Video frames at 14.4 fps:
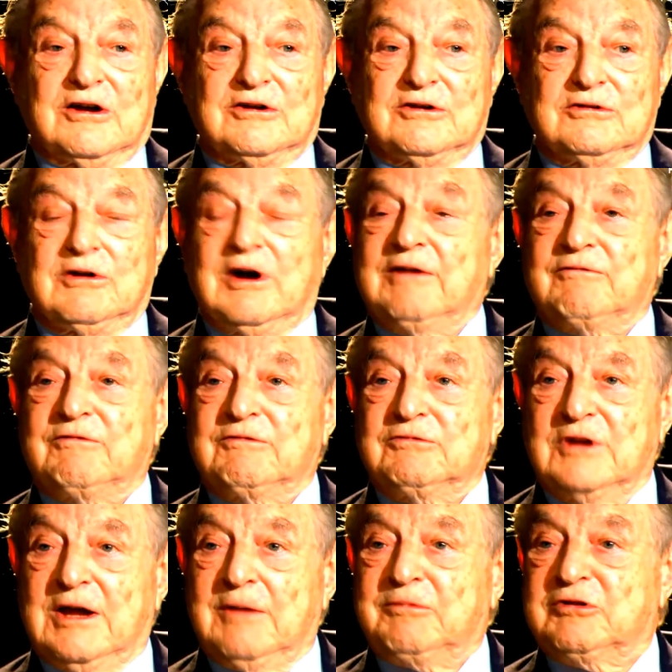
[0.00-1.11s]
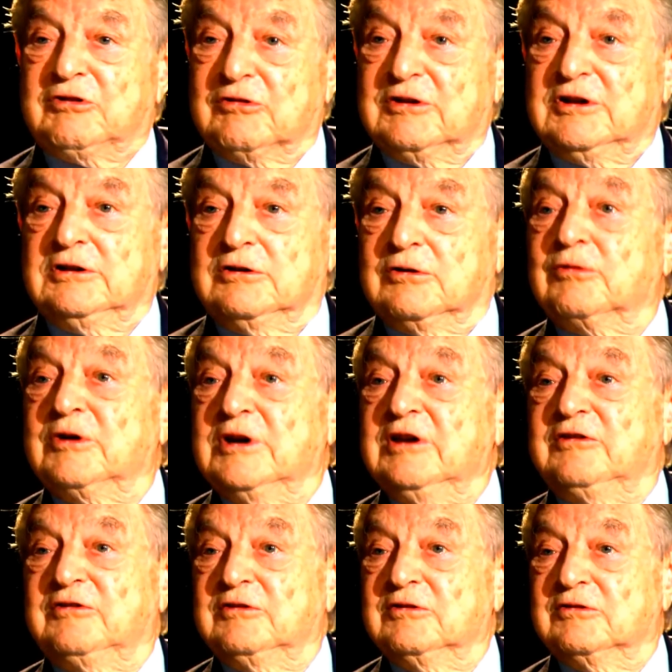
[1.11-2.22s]
you have absolutely no
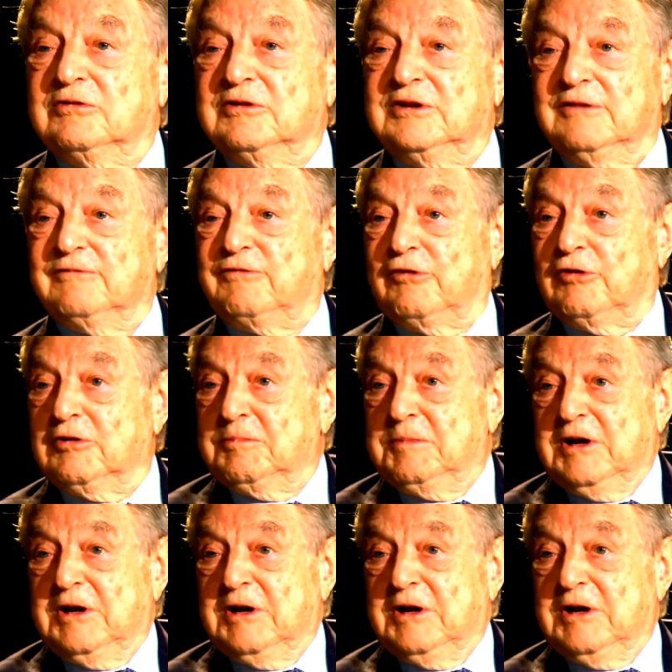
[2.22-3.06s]
reason to default,